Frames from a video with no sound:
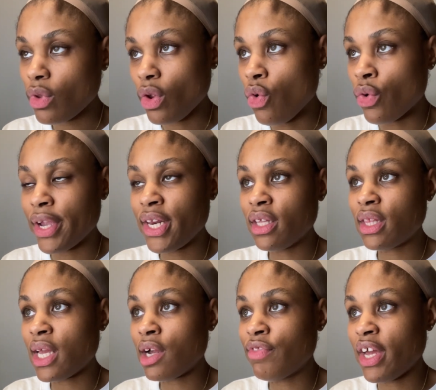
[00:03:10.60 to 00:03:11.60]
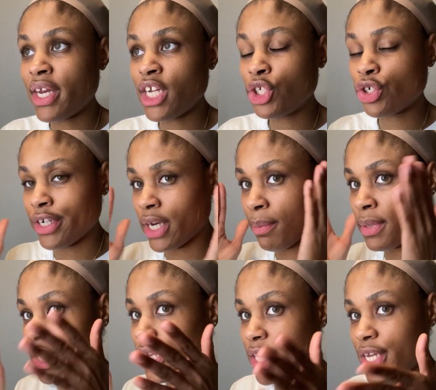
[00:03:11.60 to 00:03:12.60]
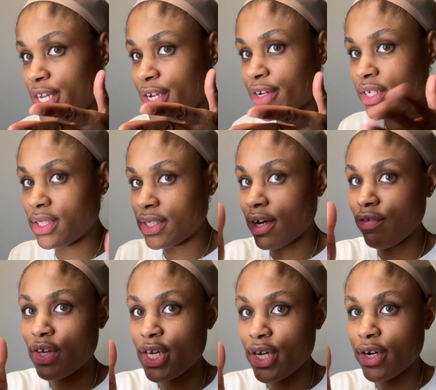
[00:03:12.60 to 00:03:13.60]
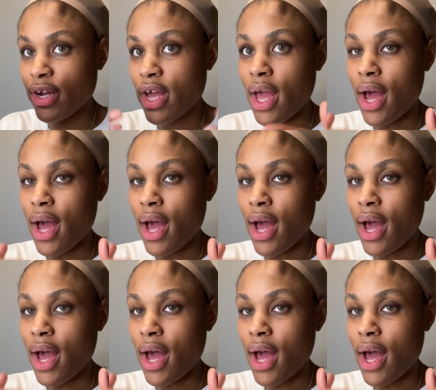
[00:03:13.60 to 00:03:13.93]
or anything of that nature and I'm looking here instead of here,